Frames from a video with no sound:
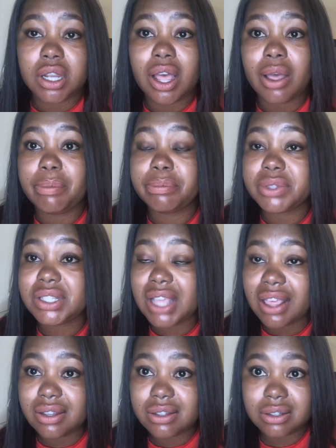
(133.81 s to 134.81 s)

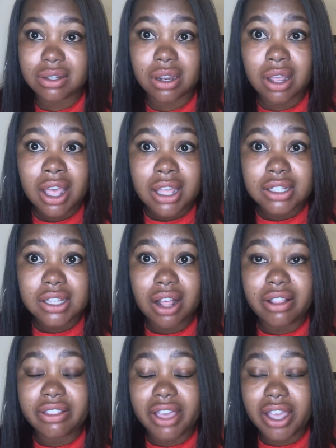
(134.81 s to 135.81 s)

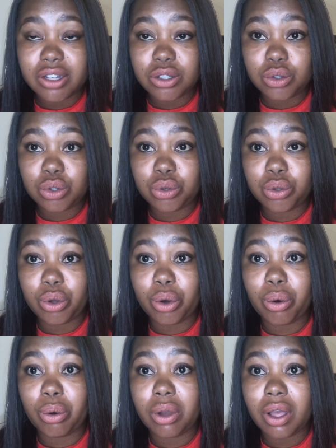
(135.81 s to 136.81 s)
Tell that to
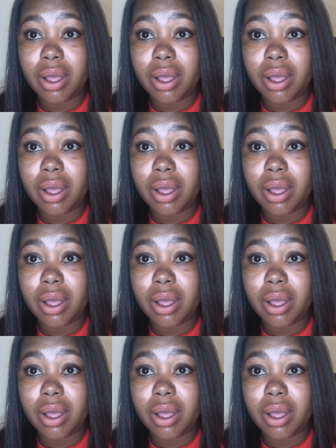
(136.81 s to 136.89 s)
your